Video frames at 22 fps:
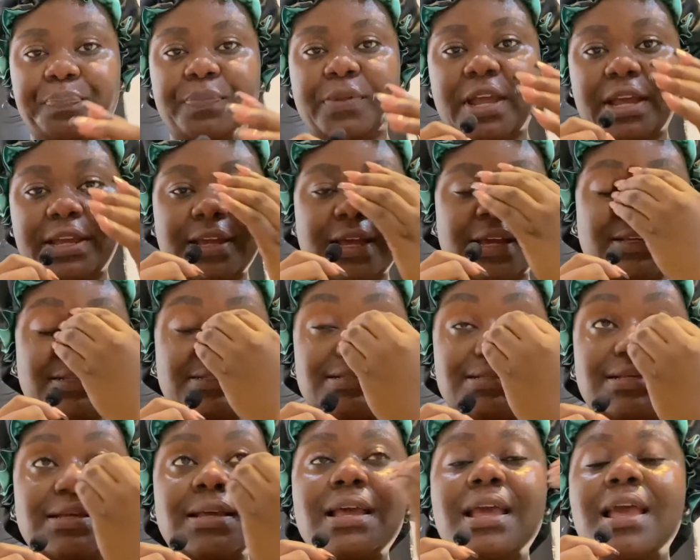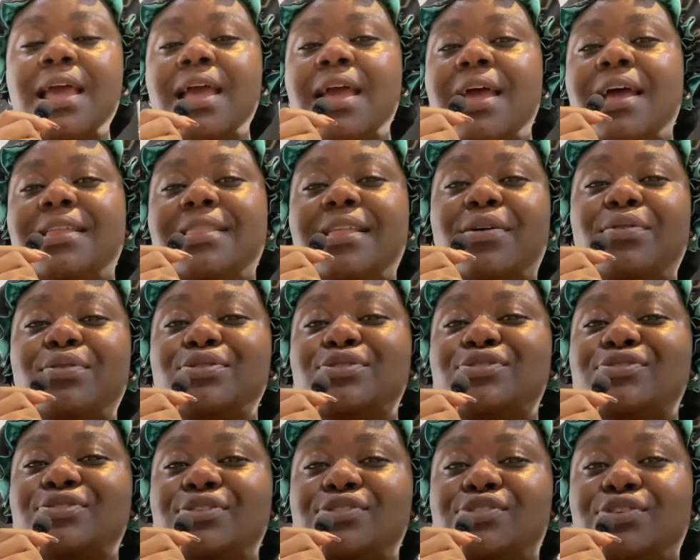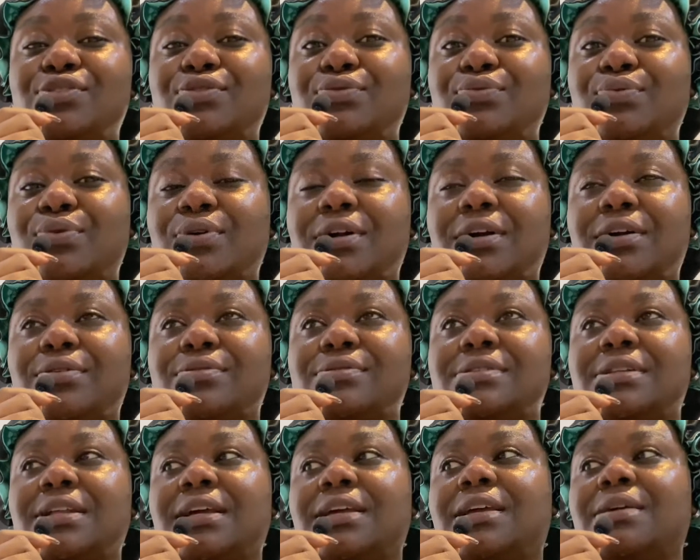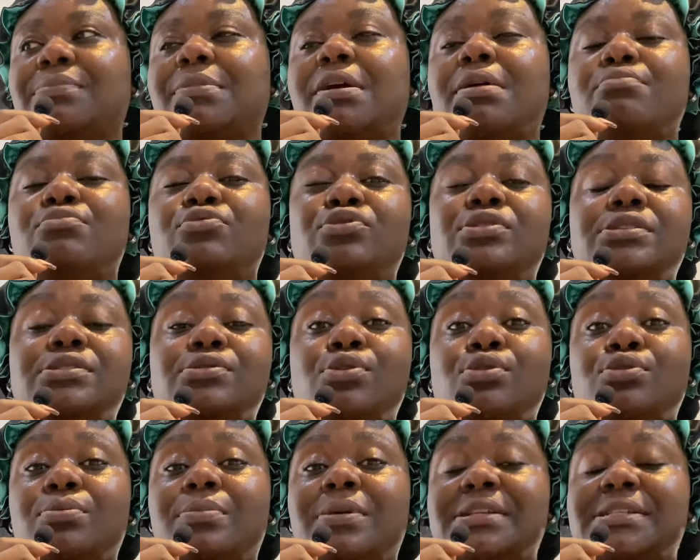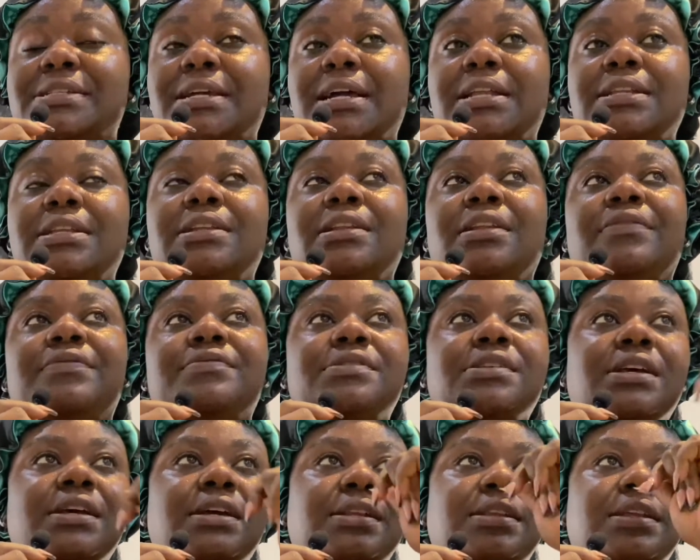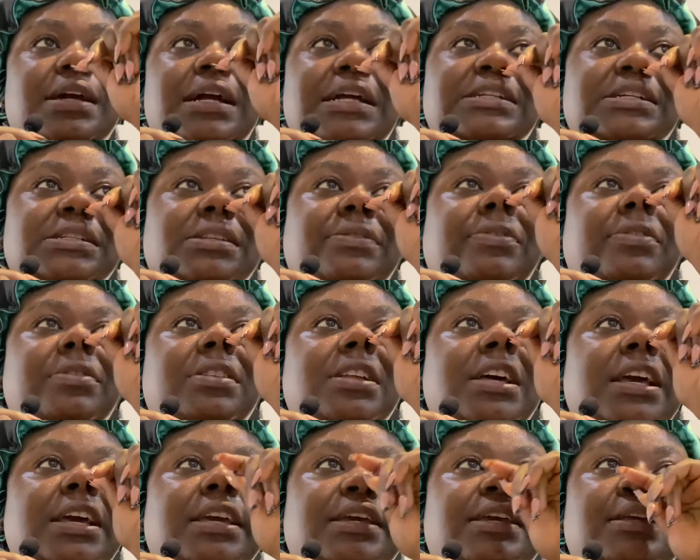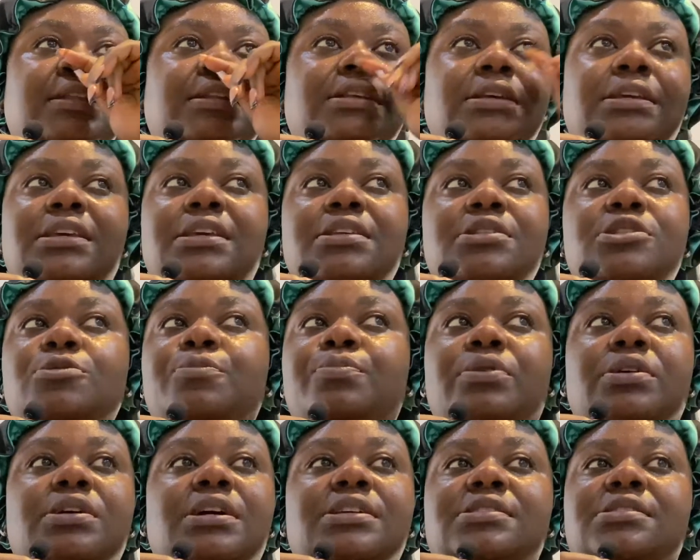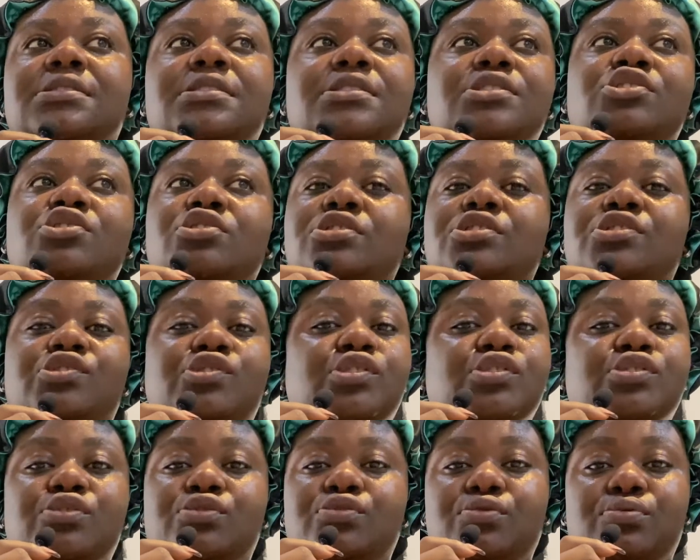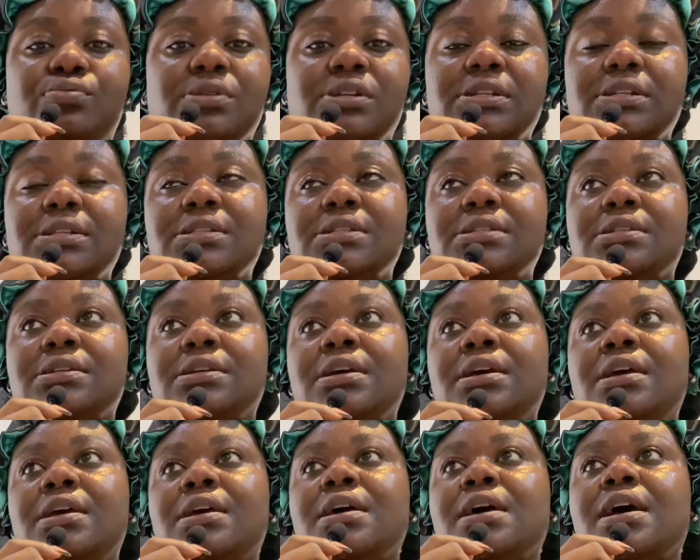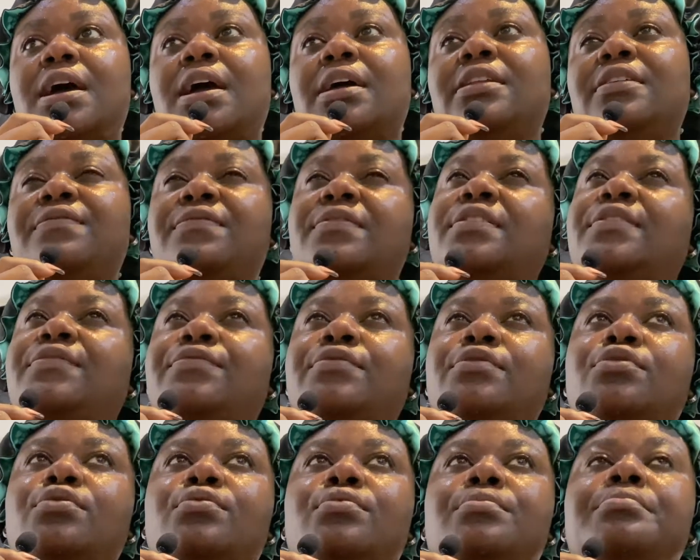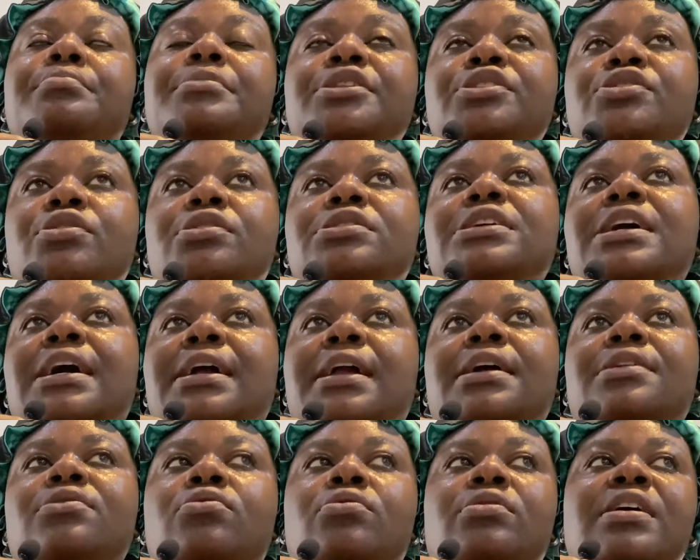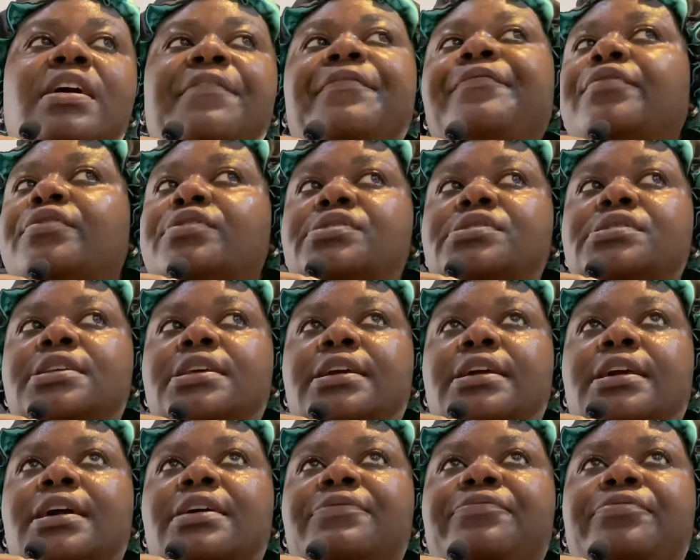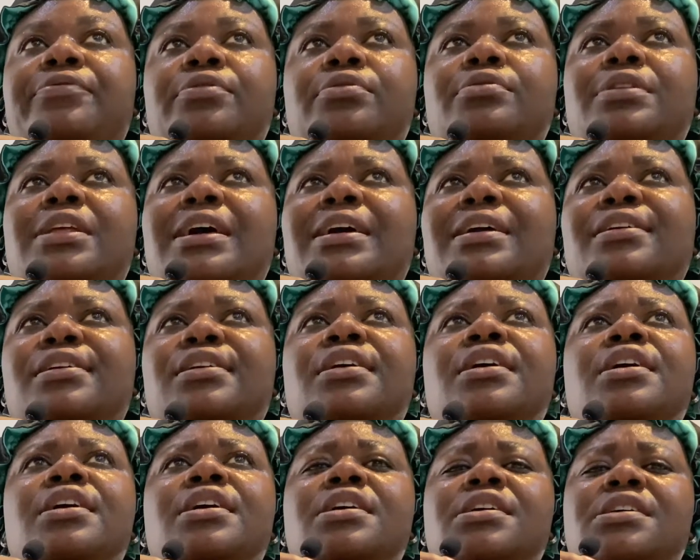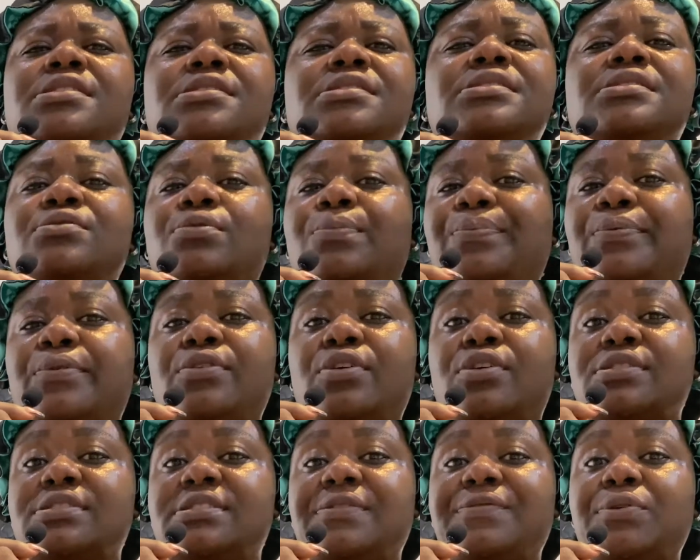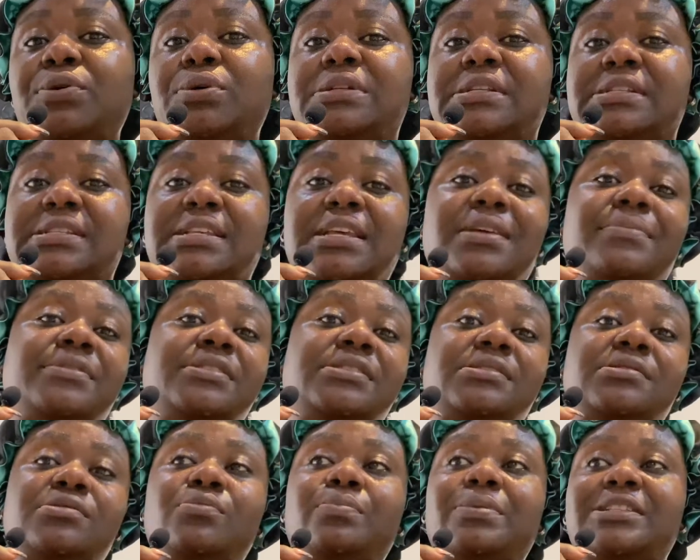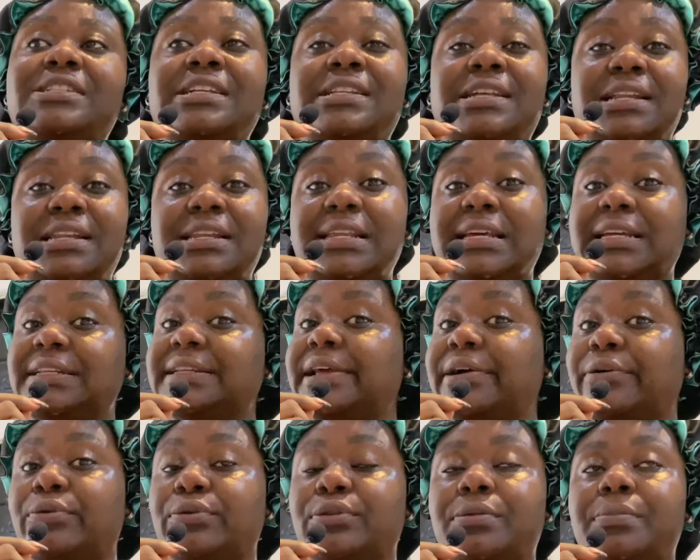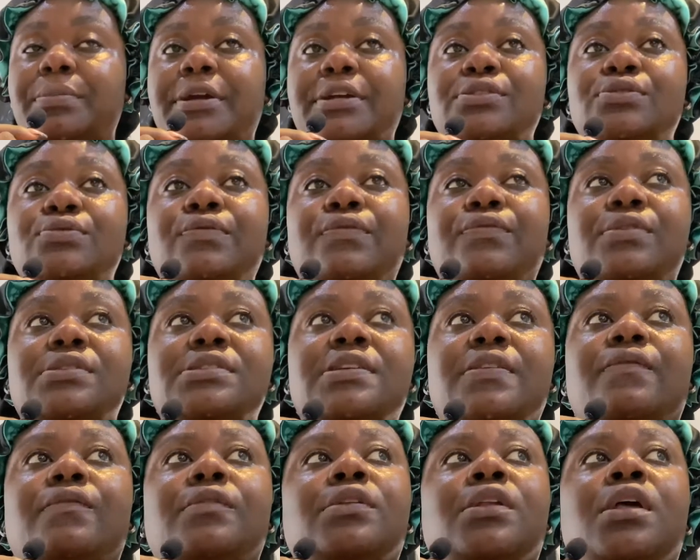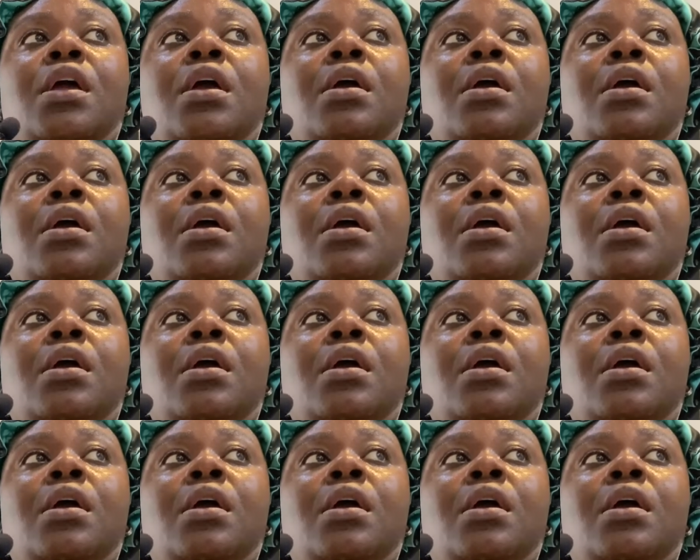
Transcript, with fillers: hi guys that was such a good workout like my mood is automatically lifted i just feel like the key to procrastination is just do it and even if you don't meet your target on that first day i feel like it's still productive all the same it's still better than lying down on the bed 247